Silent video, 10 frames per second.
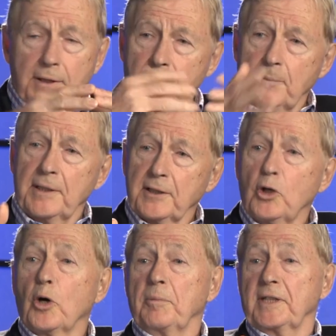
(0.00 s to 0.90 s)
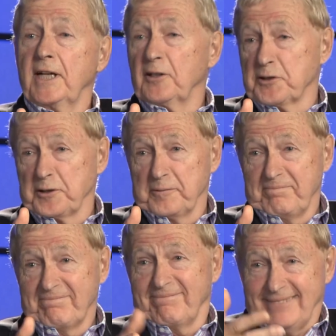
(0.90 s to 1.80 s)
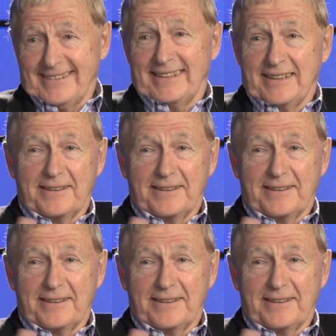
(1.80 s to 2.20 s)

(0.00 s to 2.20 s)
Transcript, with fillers: talk about the corporate culture. Mm-hmm.